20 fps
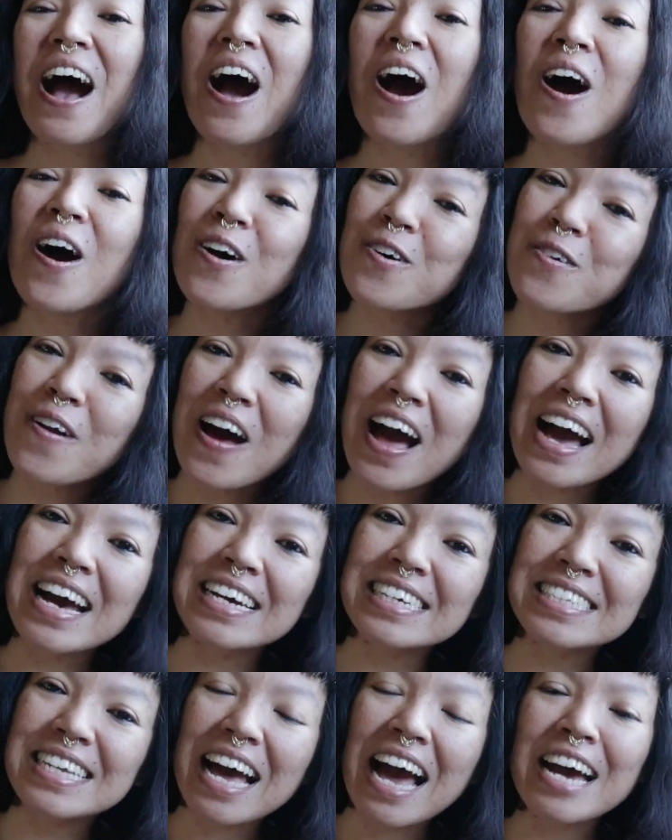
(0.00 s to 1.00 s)
All
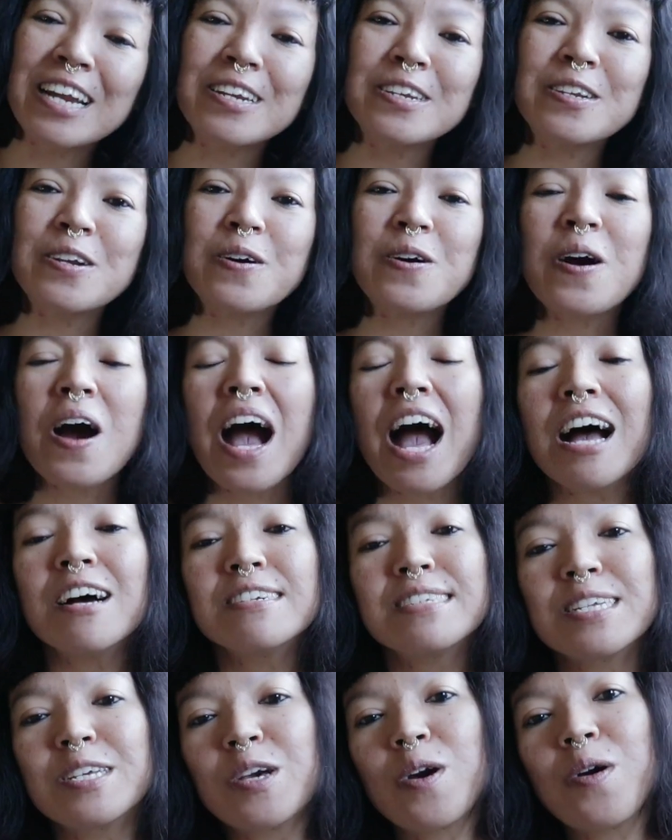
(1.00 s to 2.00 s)
right, I don't know
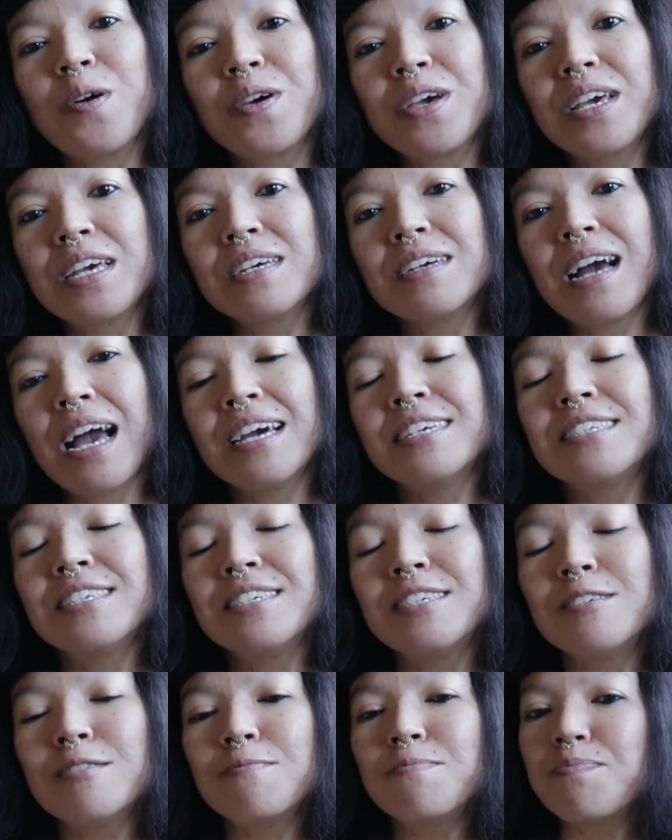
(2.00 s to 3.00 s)
how's it going. I
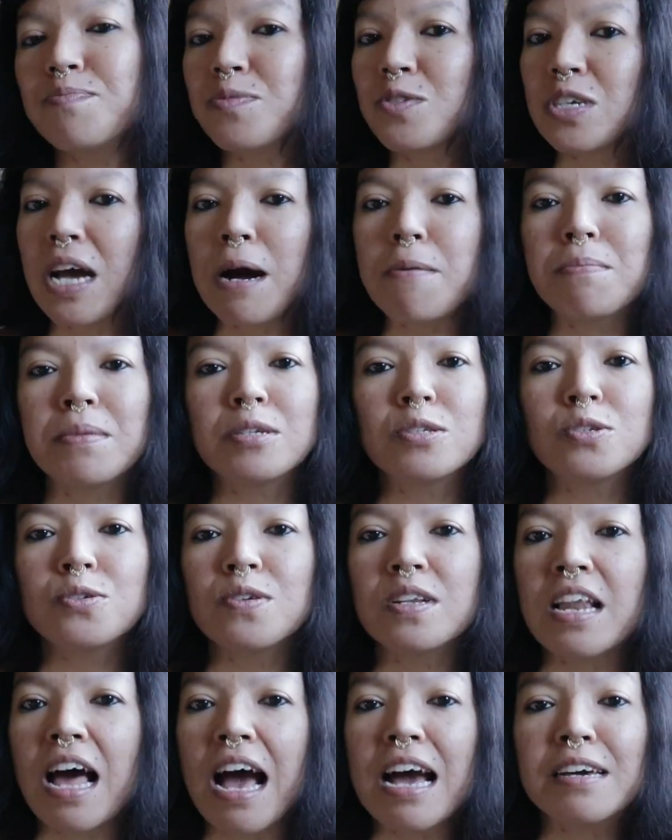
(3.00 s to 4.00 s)
didn't jump
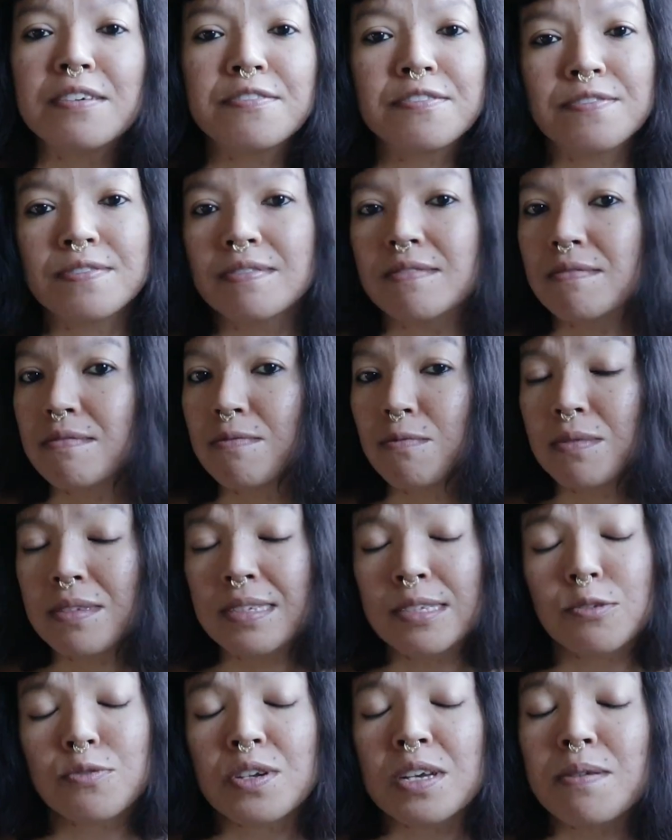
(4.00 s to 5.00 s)
into live
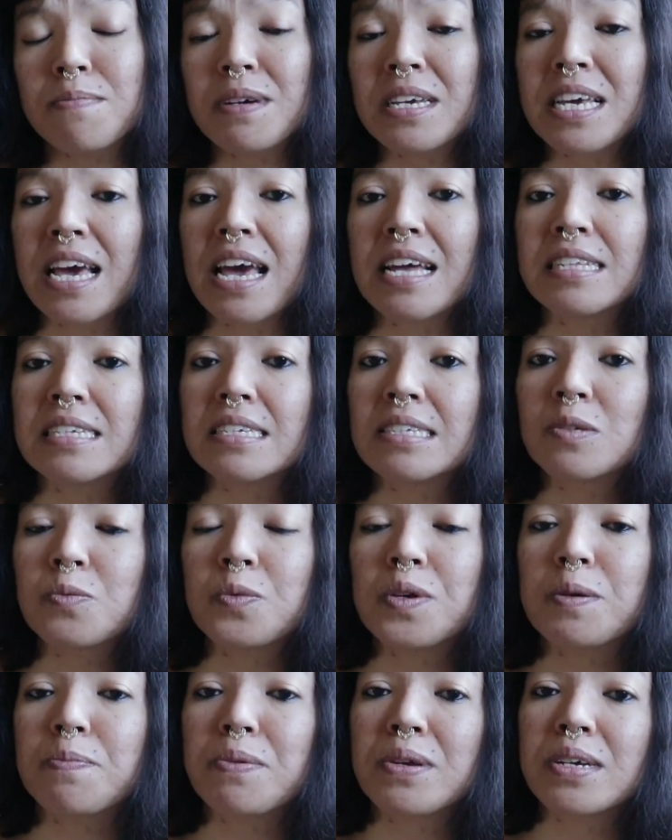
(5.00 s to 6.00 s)
stream again this
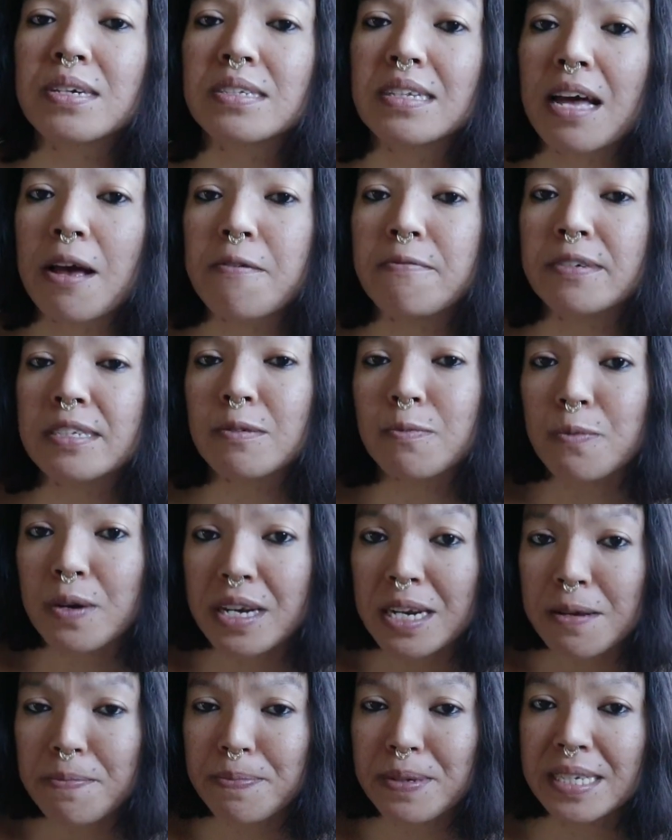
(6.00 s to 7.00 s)
week because I was
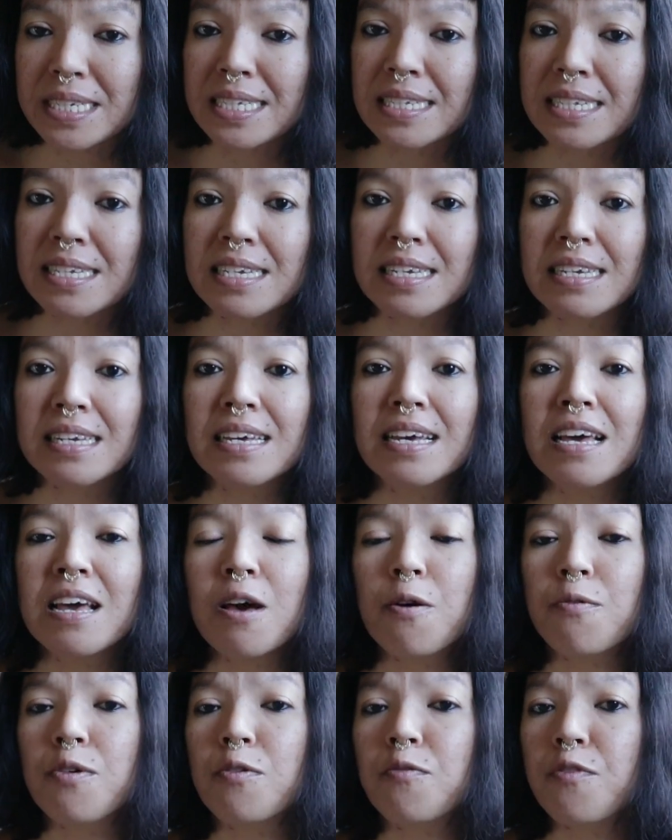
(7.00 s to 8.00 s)
very busy.
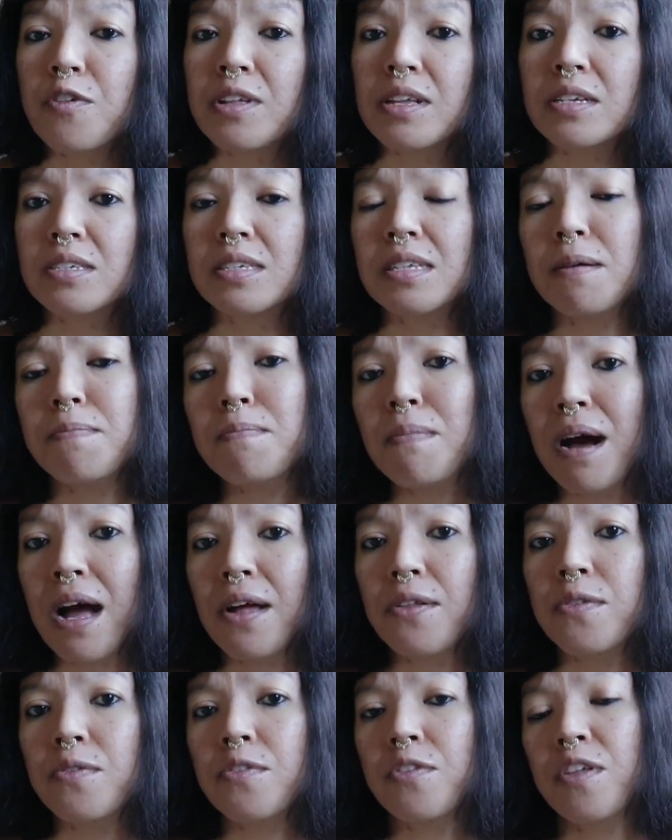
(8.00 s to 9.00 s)
We finished the
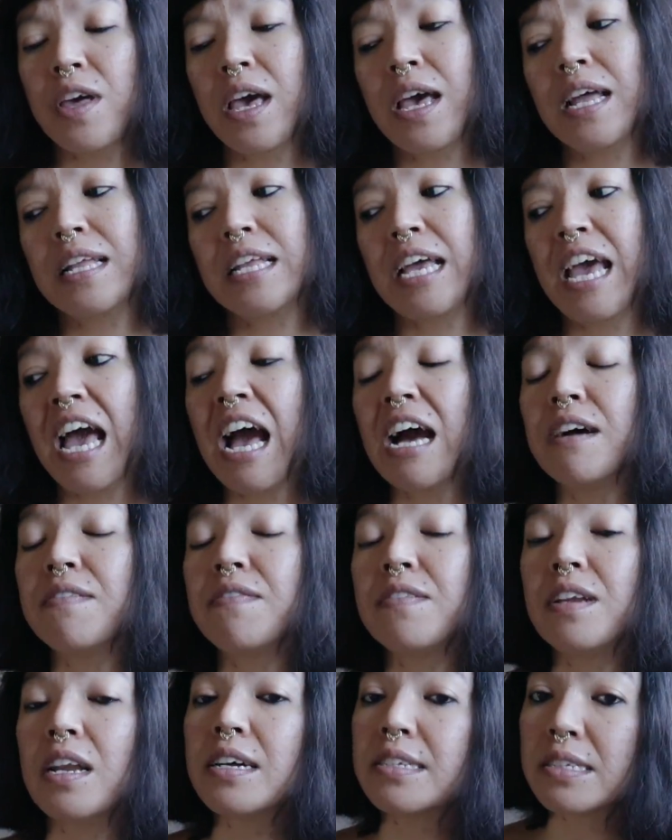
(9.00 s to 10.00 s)
month and I
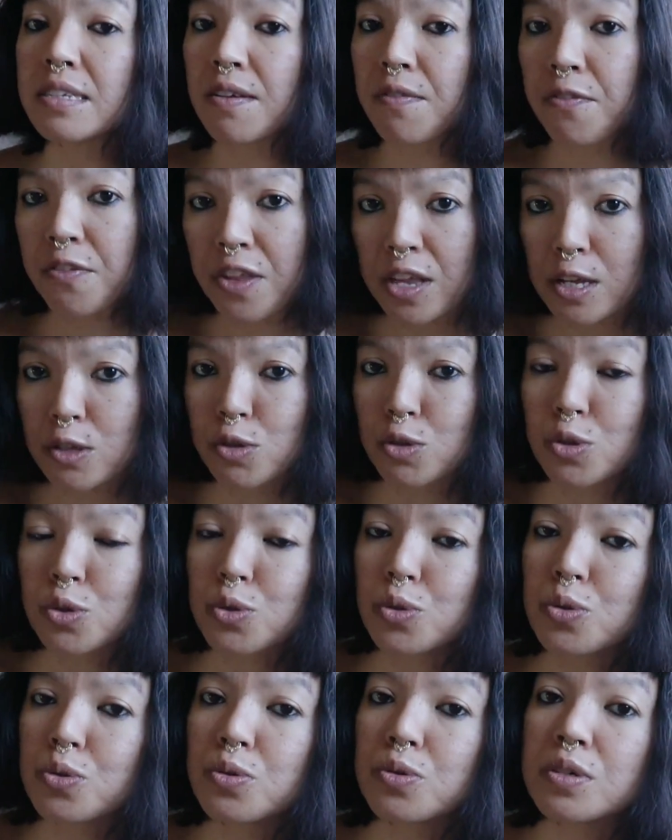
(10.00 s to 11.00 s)
have lots of things to
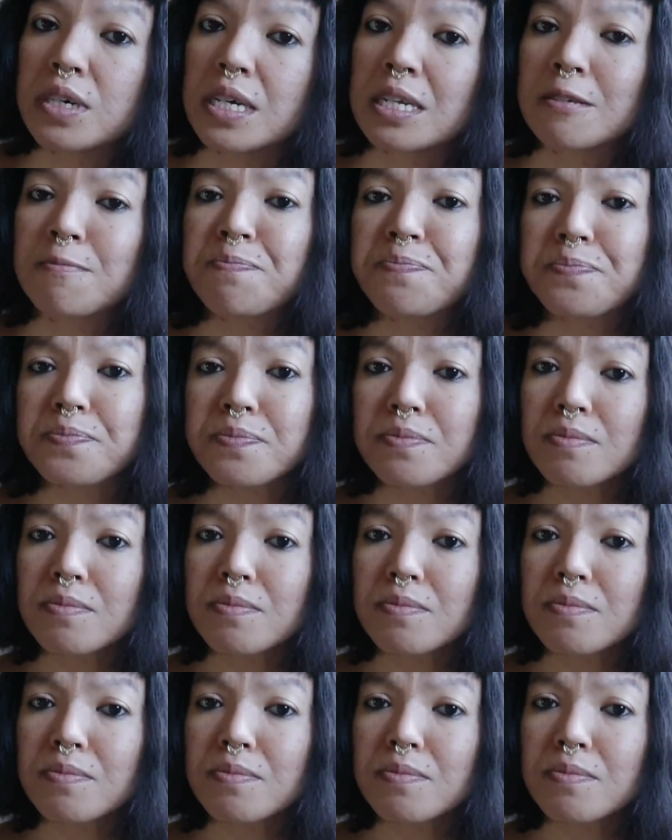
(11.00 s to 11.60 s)
do, and